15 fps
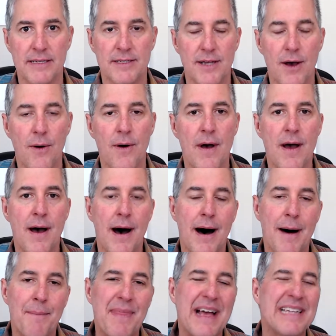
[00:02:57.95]
So
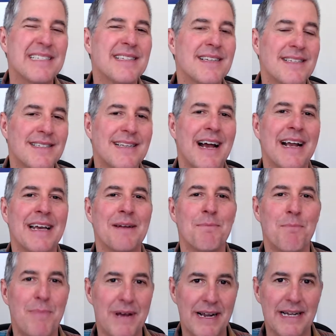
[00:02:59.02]
that's the
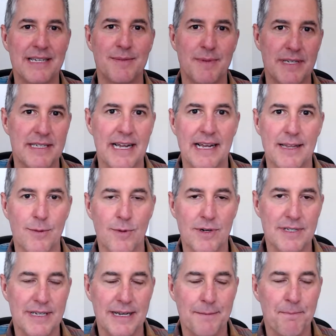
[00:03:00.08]
second biggest mistake that we're
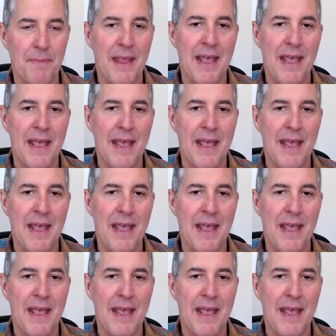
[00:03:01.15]
seeing.